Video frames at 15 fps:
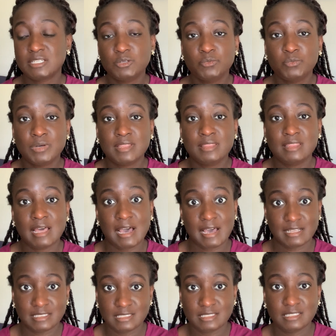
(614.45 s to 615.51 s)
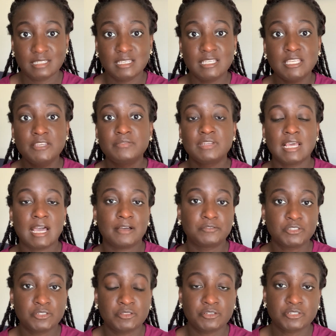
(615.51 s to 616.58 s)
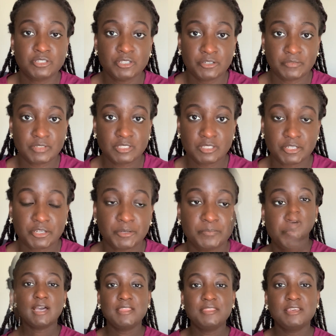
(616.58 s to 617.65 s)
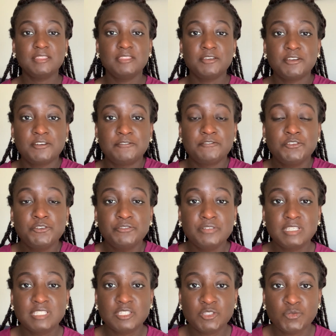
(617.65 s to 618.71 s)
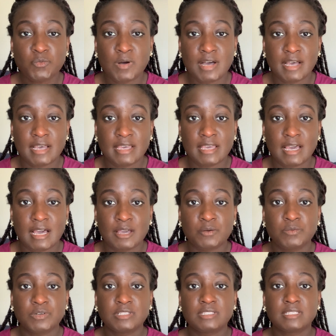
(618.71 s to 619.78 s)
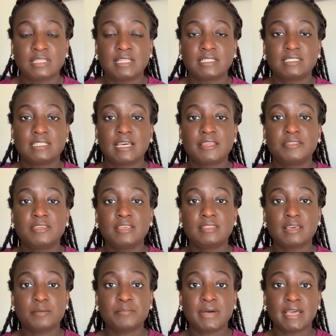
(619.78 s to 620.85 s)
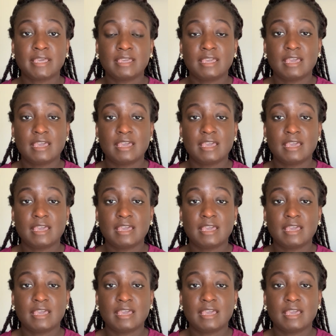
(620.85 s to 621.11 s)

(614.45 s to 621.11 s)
with that even after their service term. So I think there are a few reasons why I was selected. I think that my